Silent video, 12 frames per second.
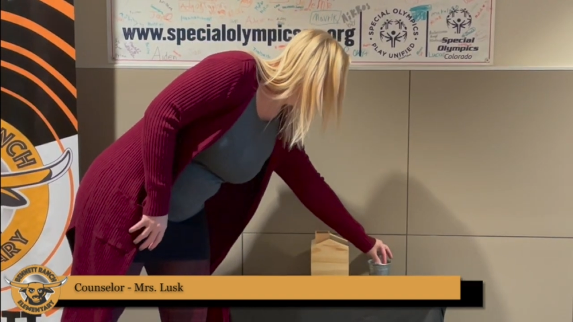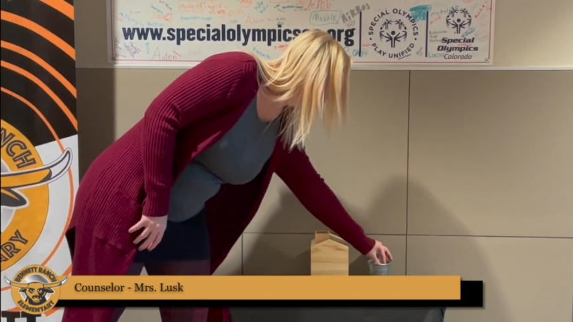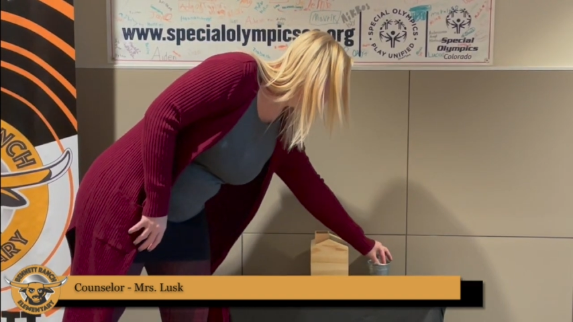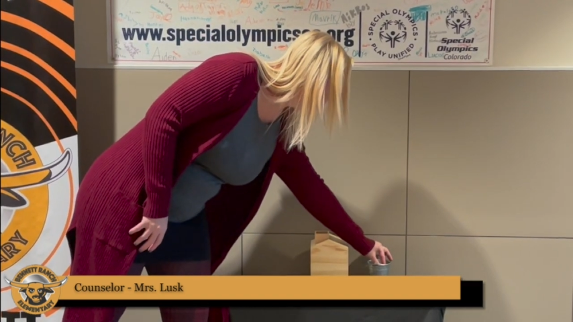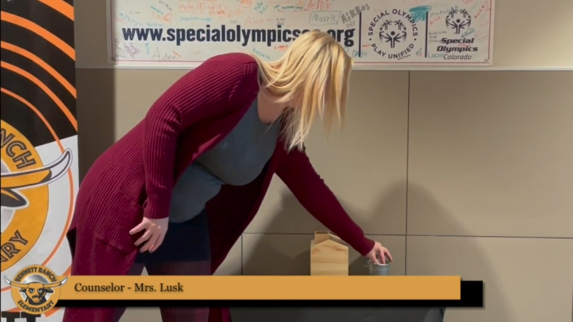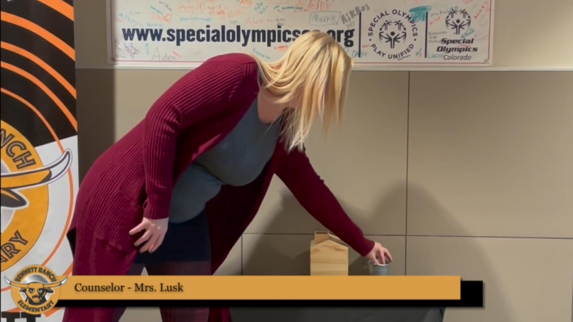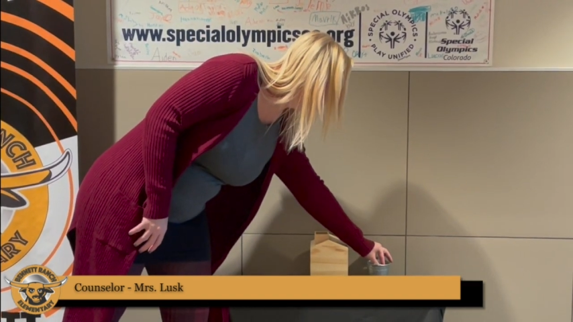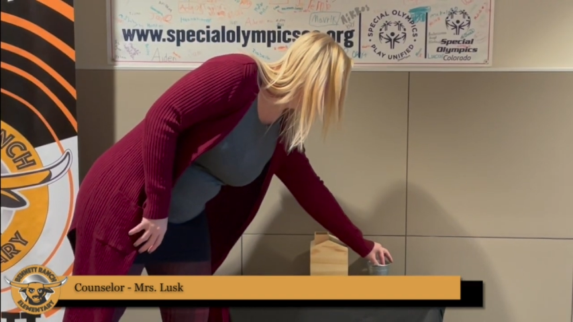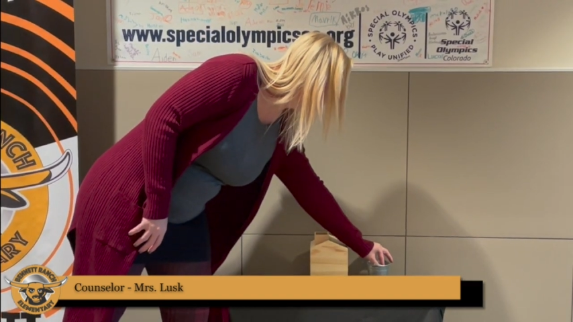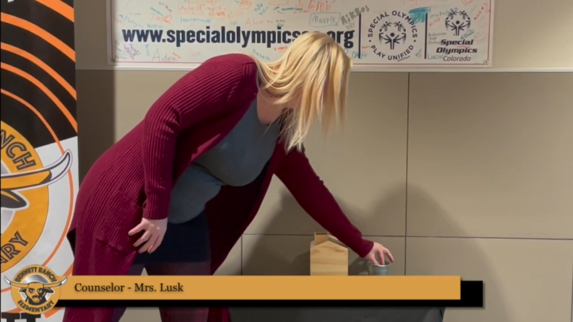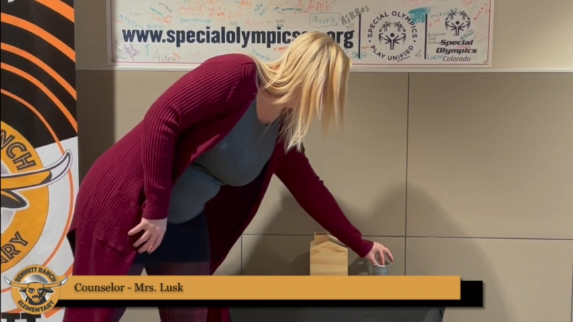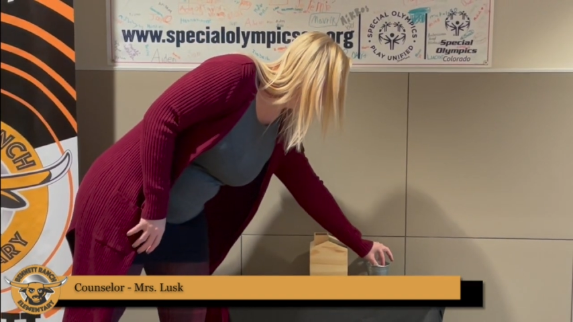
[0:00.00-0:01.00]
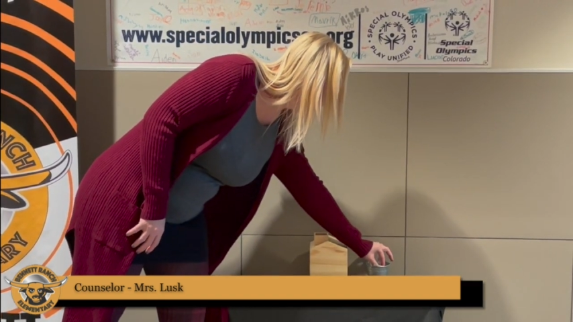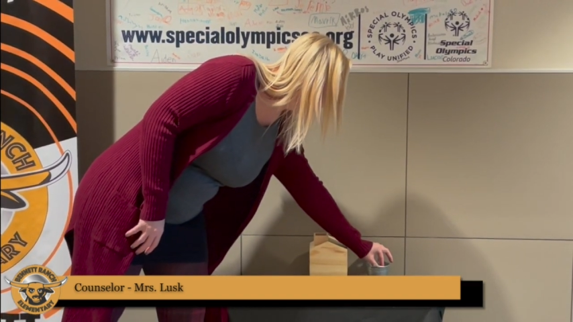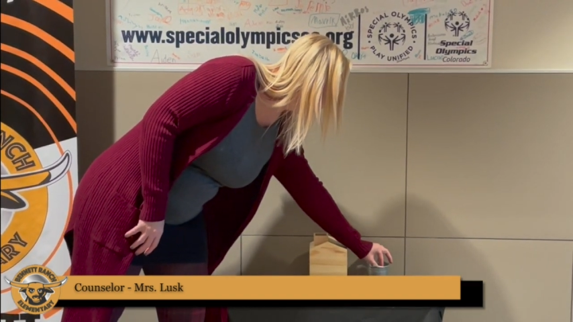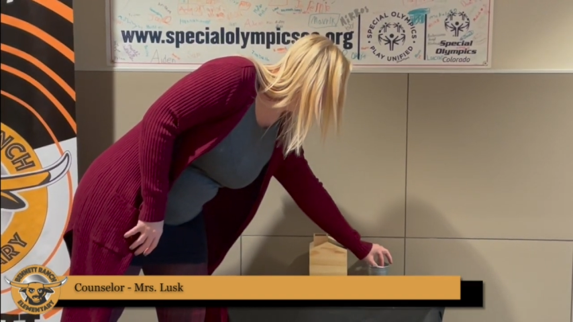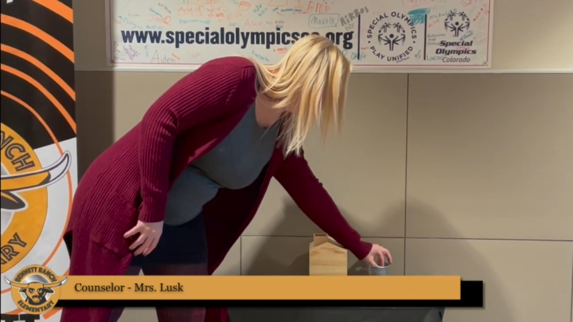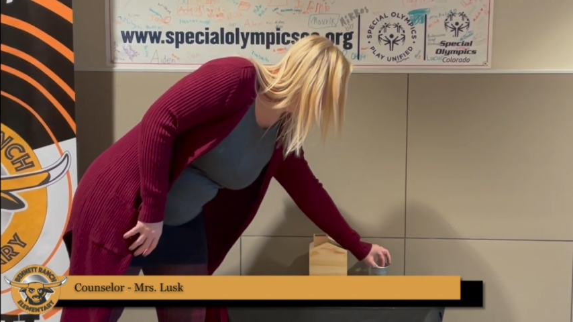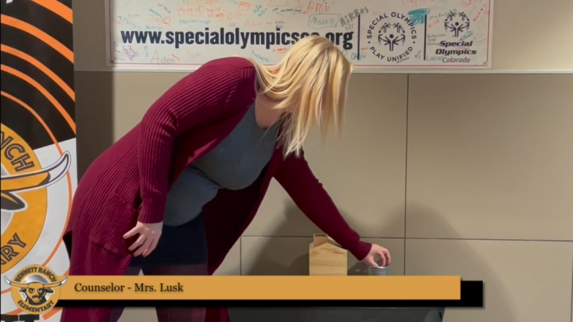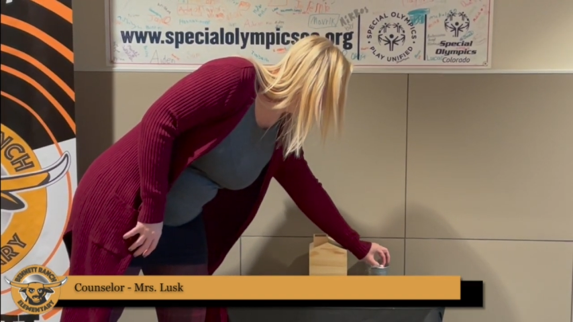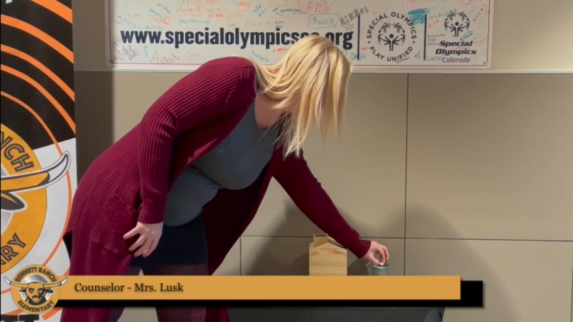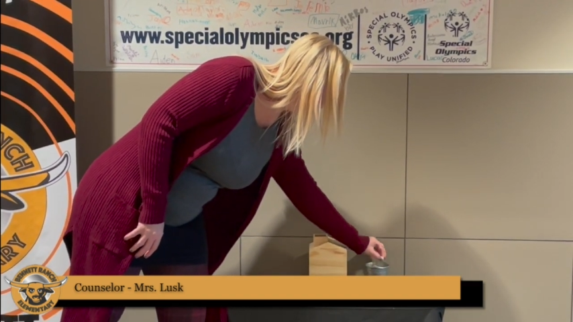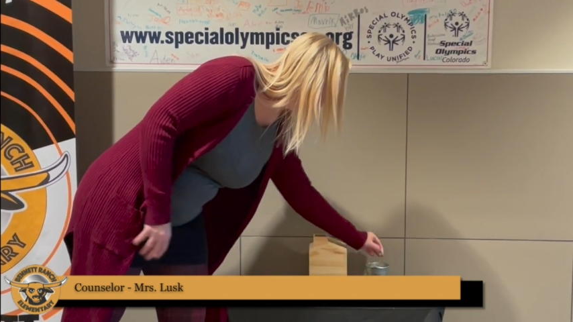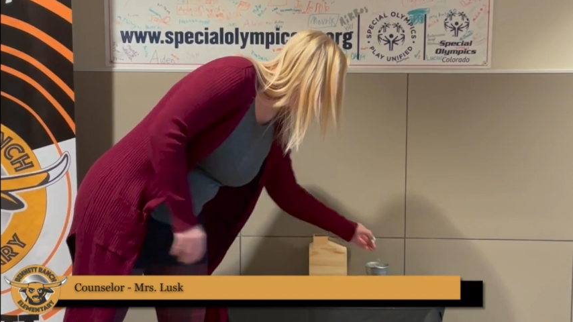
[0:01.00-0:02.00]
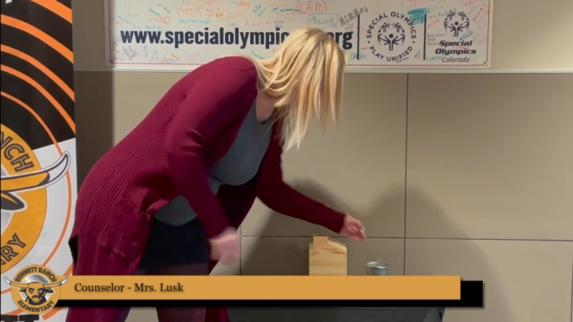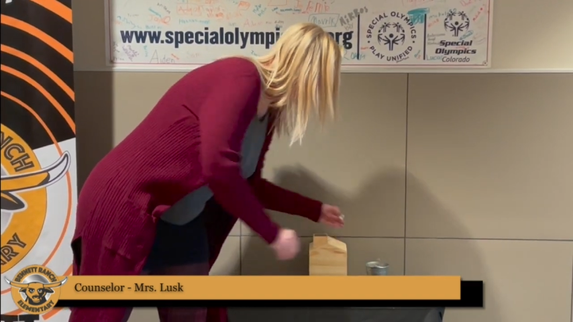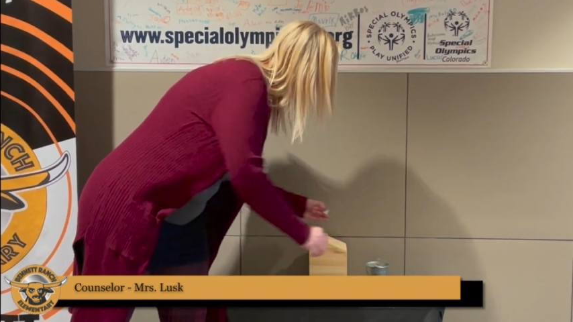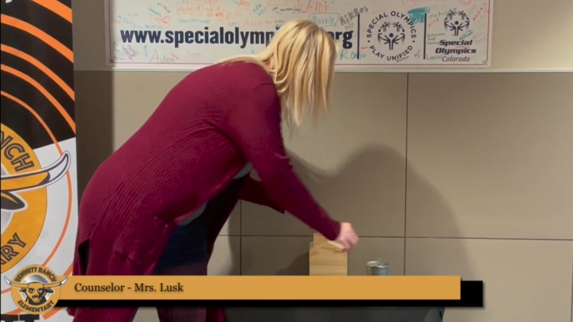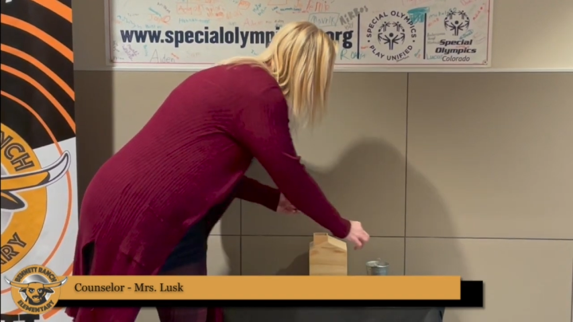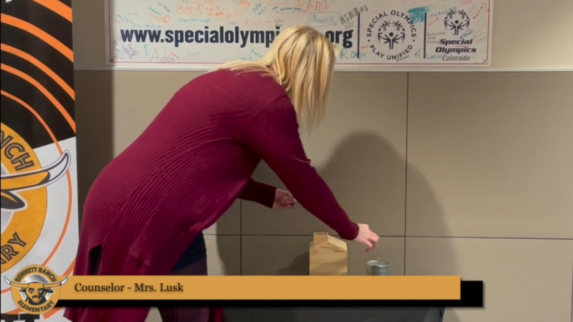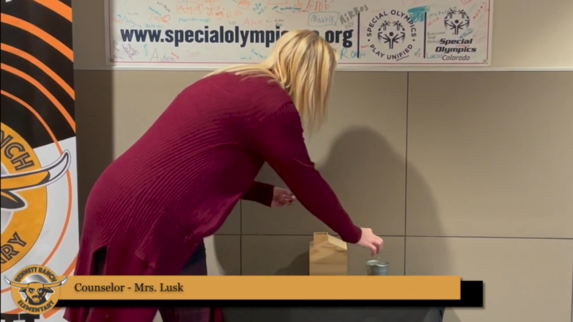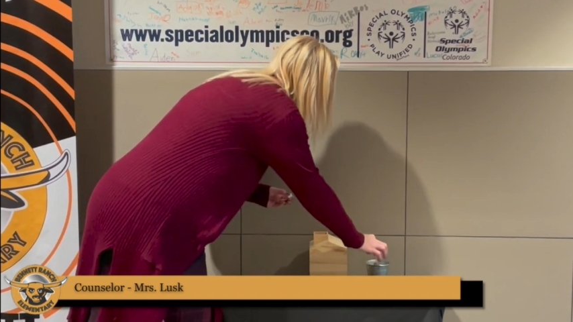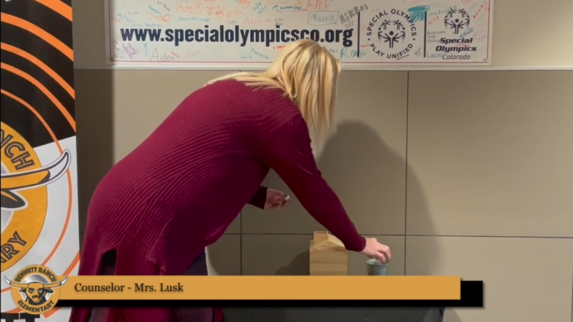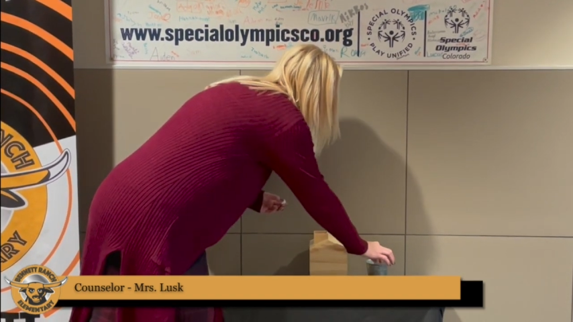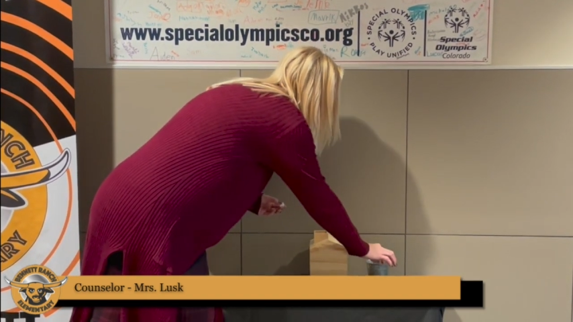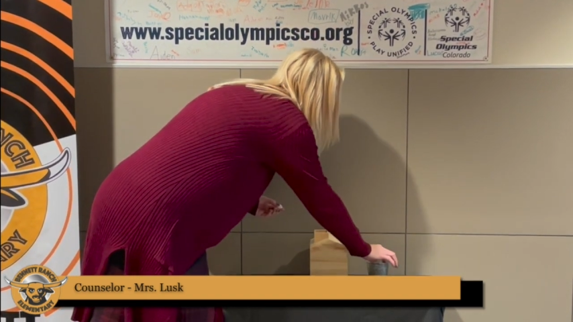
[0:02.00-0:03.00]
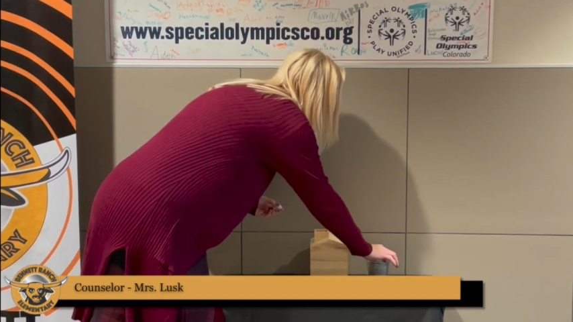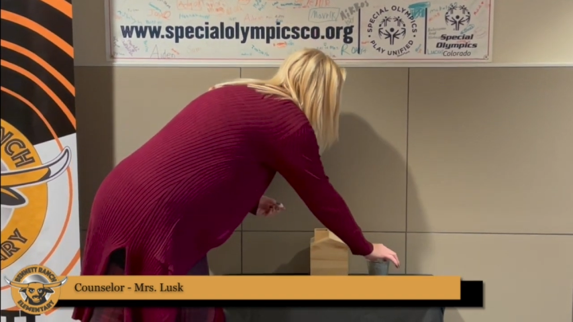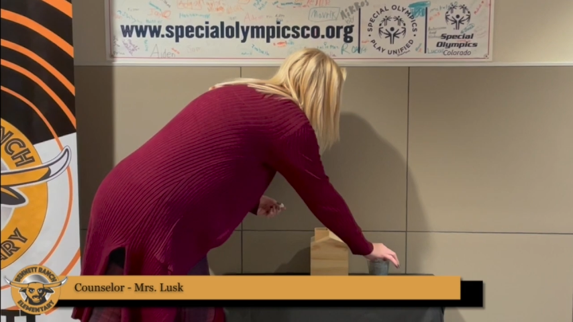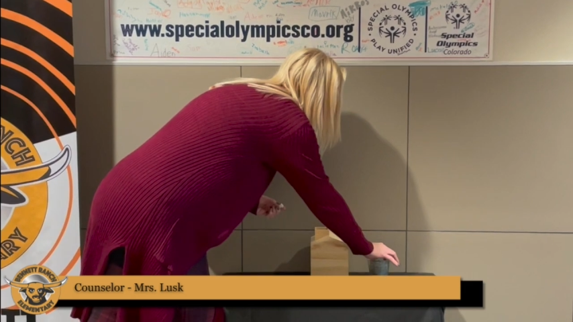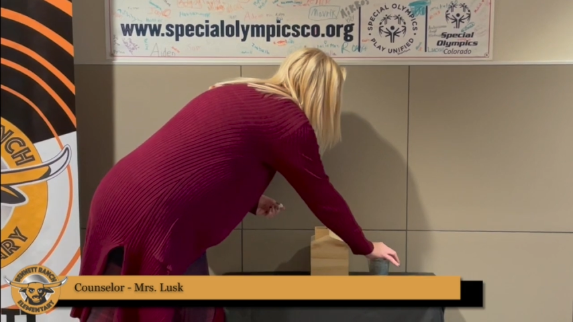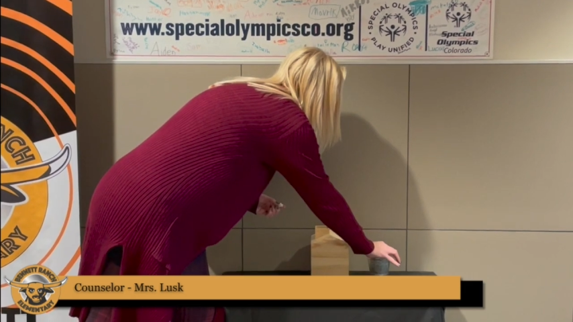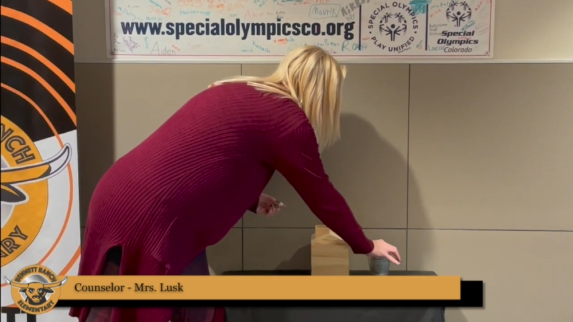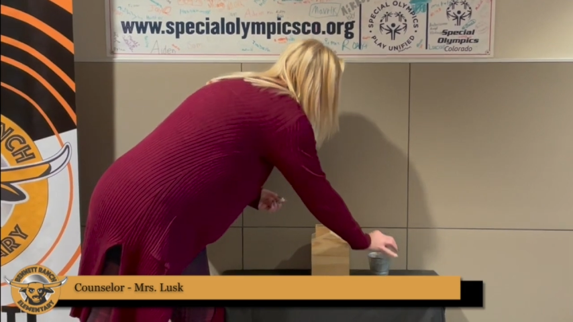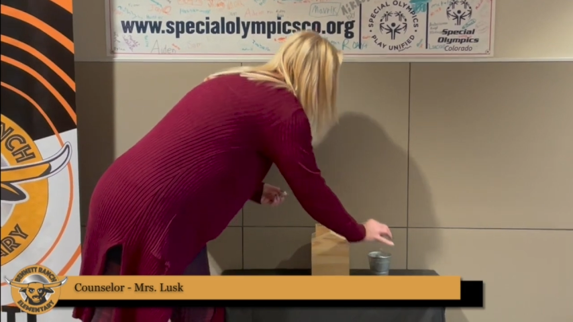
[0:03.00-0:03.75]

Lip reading: No face is visible, so there are no lips to read.